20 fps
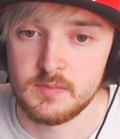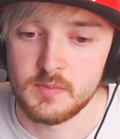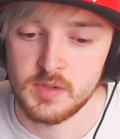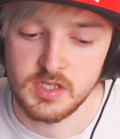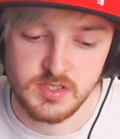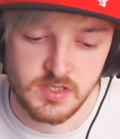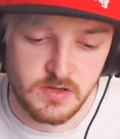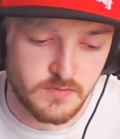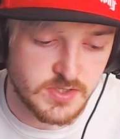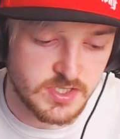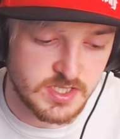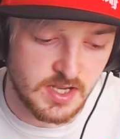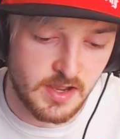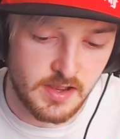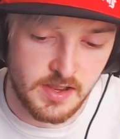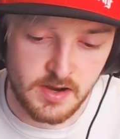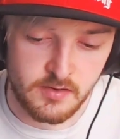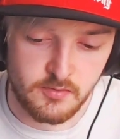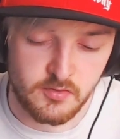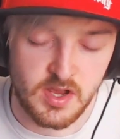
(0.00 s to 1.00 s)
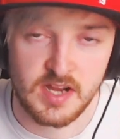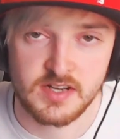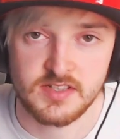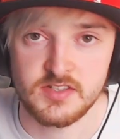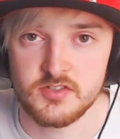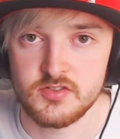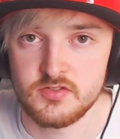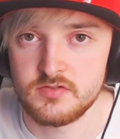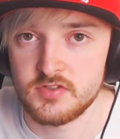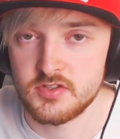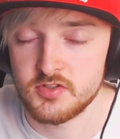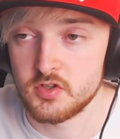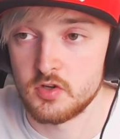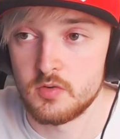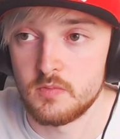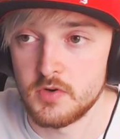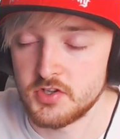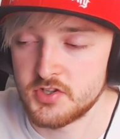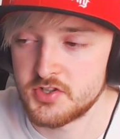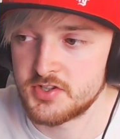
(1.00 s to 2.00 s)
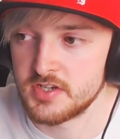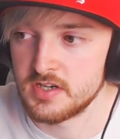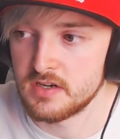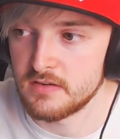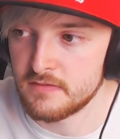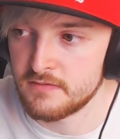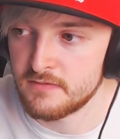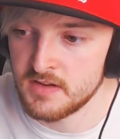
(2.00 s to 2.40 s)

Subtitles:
because obviously I react to so much stuff,